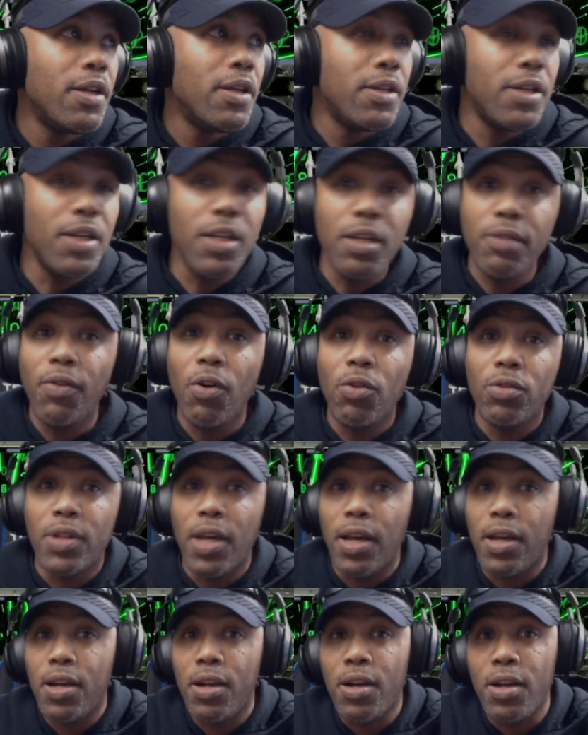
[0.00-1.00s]
These folks
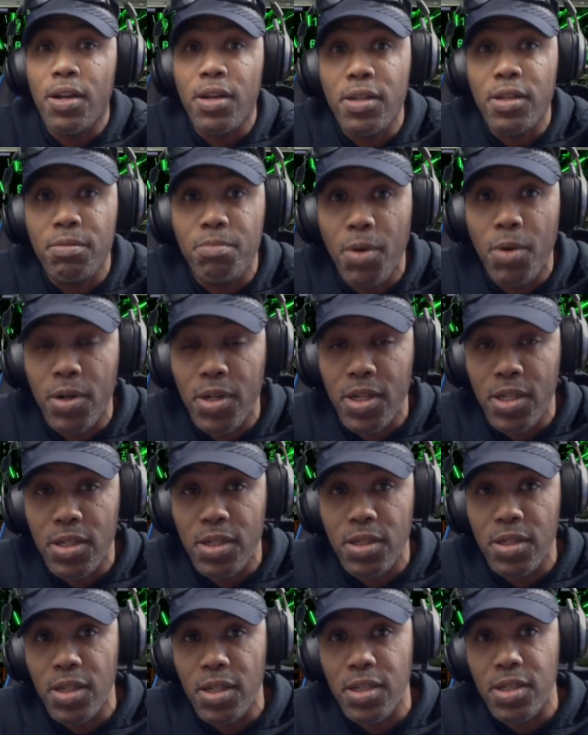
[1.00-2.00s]
out here in these
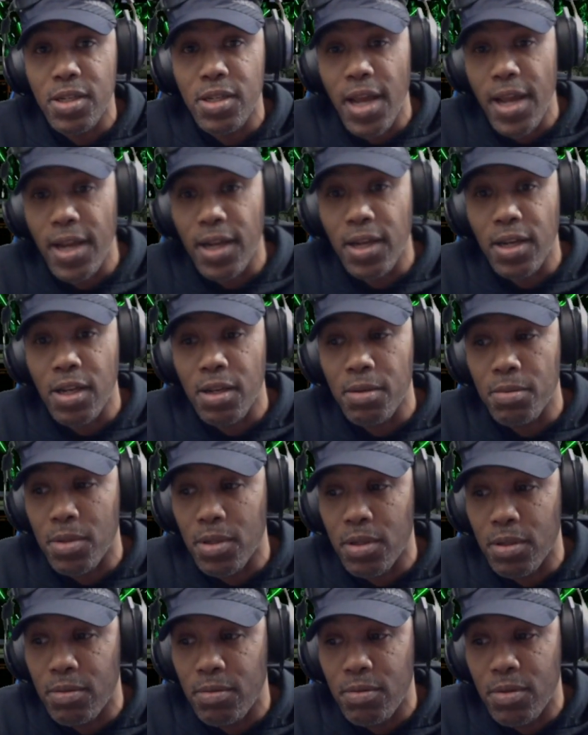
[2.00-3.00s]
these these
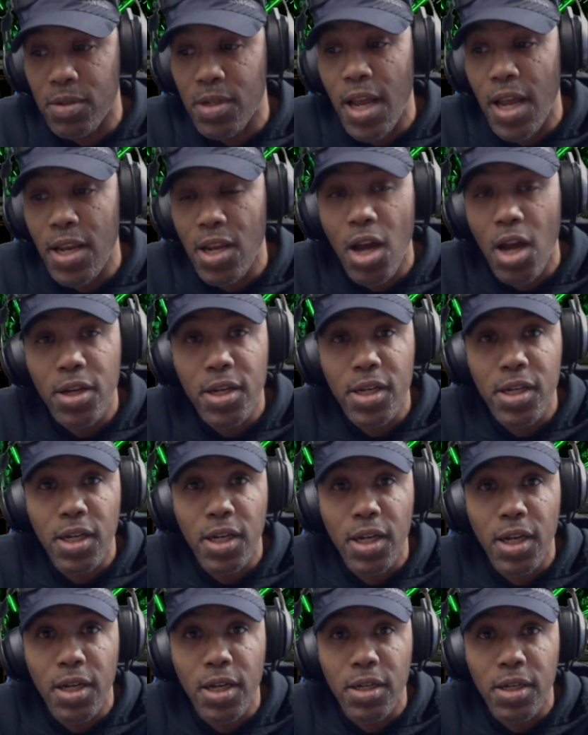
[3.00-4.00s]
nightclubs, they y'all need to
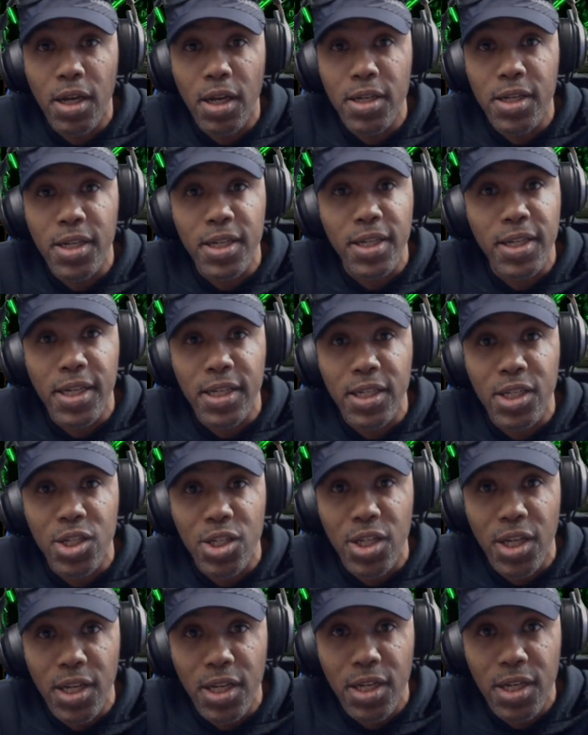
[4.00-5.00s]
cut y'all need to cut the
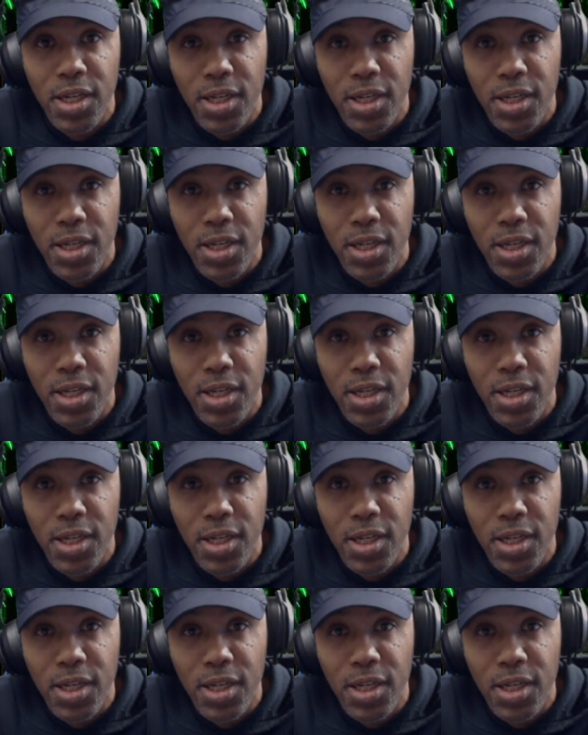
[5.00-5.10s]
shit.